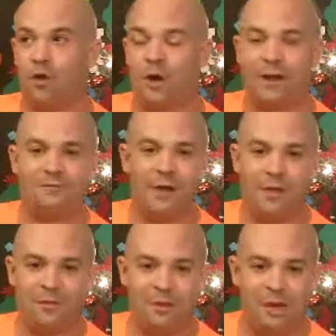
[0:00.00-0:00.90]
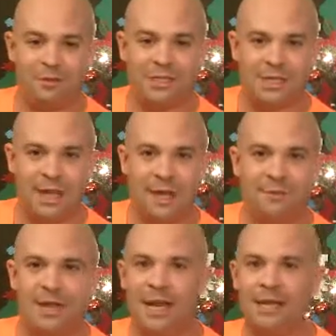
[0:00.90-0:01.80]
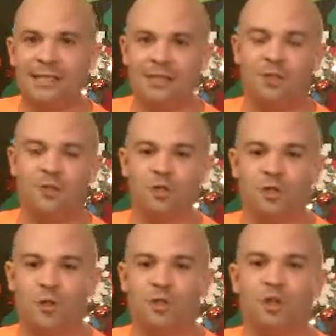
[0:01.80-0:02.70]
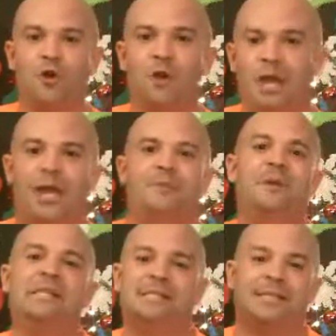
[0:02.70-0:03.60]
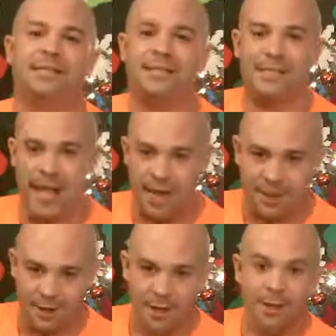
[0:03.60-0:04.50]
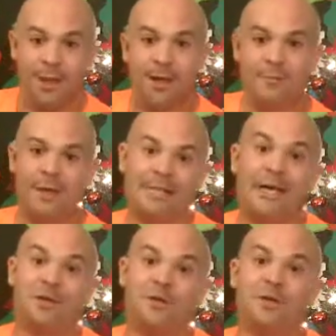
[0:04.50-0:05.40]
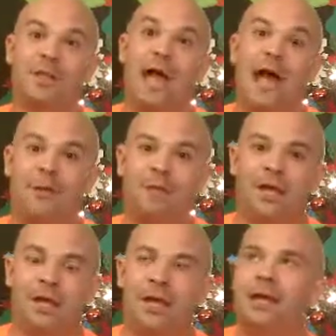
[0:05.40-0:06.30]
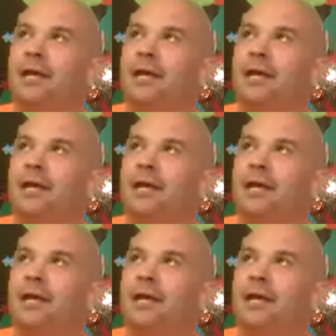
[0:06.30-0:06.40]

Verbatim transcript: grandfather when he was alive at 86 years old choking on a piece of steak and my dad doing the Heimlich.